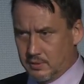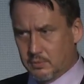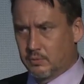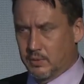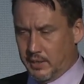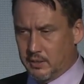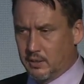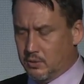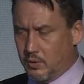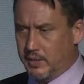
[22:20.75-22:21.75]
what I
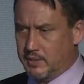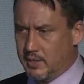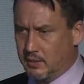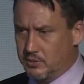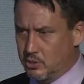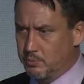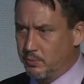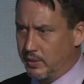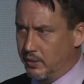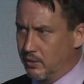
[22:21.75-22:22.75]
call Quiet Title
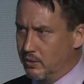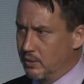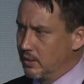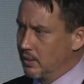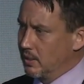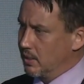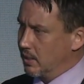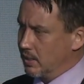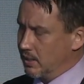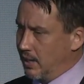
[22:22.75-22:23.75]
2.0,
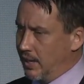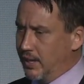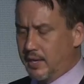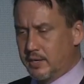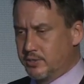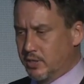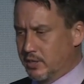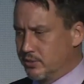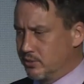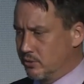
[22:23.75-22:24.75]
I had a
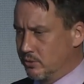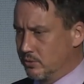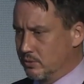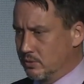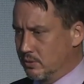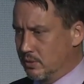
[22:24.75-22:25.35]
judge who